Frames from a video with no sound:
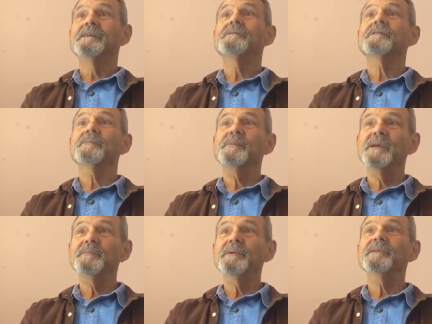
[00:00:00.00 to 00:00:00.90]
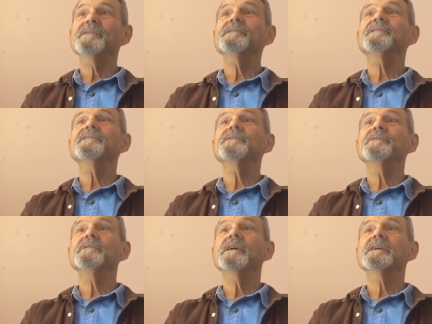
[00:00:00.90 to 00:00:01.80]
for people to
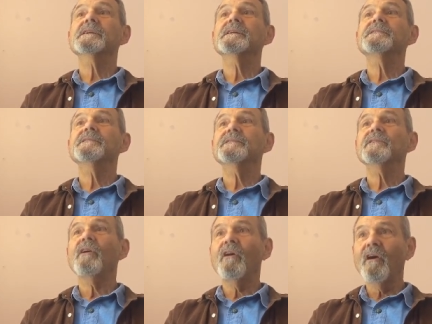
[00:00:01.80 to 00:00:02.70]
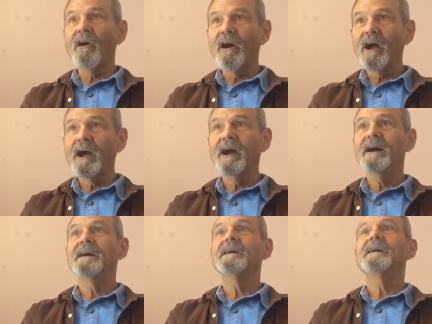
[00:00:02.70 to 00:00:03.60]
talk
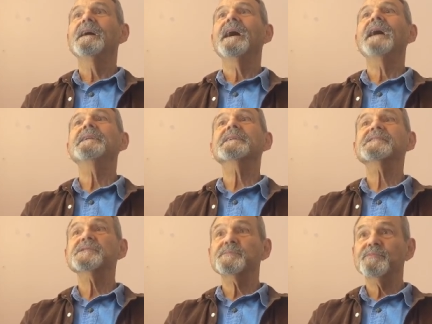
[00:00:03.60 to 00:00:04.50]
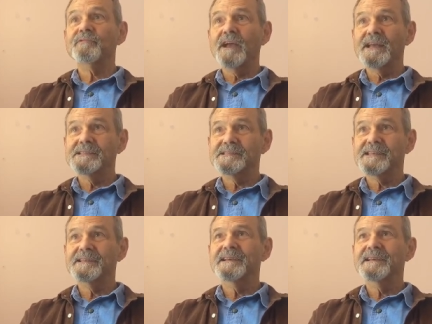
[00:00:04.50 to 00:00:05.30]
and express